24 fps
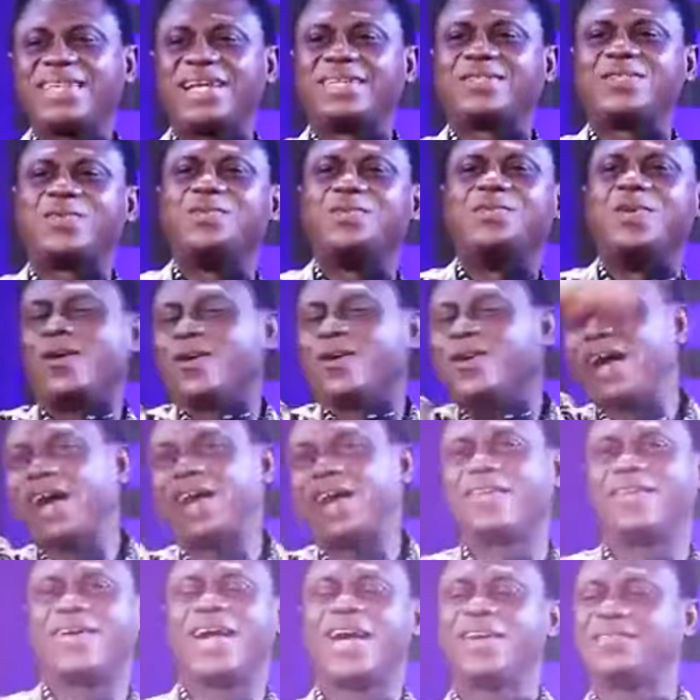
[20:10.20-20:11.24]
the tomorrow
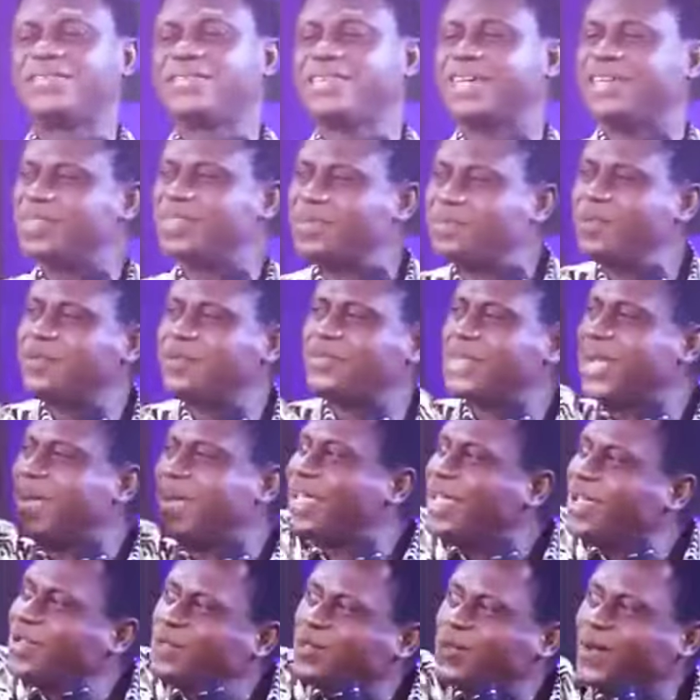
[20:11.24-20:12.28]
arrives, it moves
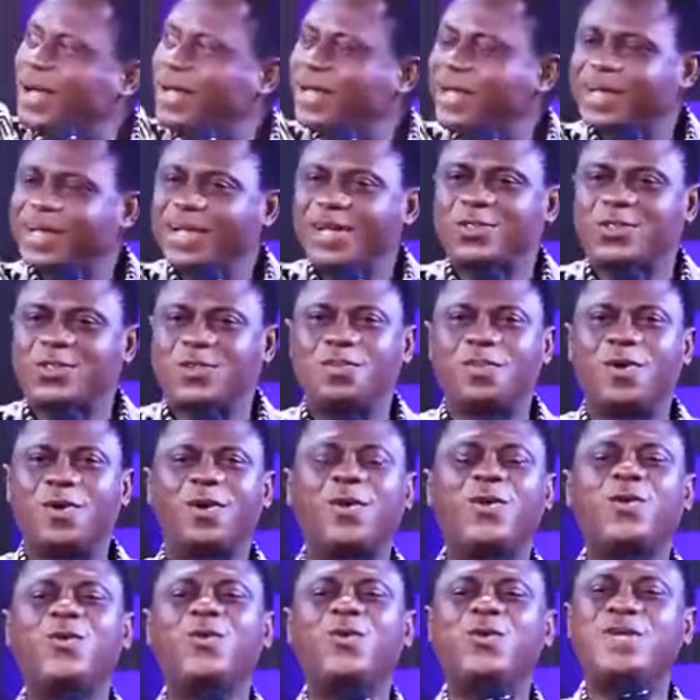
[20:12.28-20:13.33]
again to another
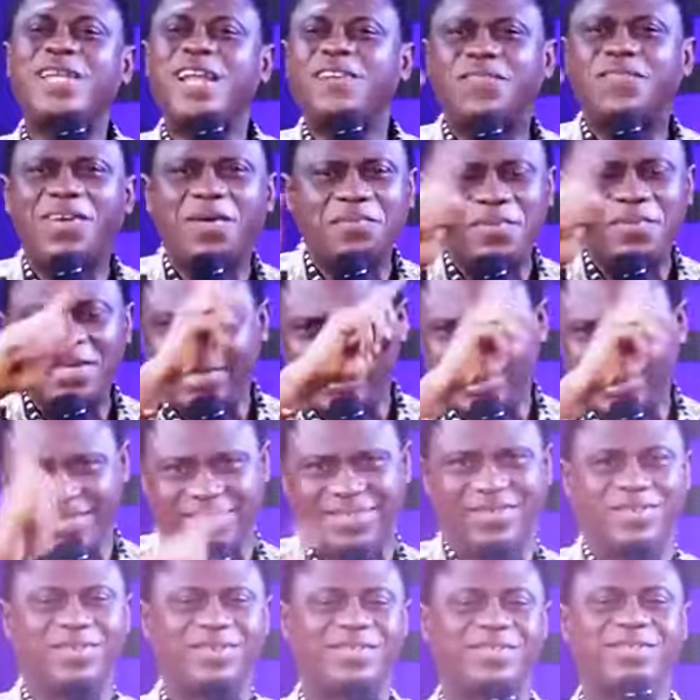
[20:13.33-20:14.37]
tomorrow. You will never meet
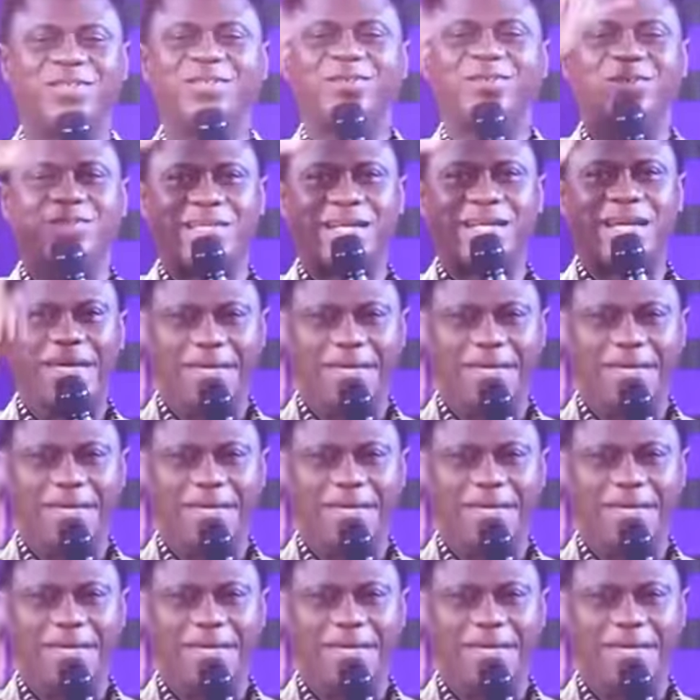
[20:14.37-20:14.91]
it until you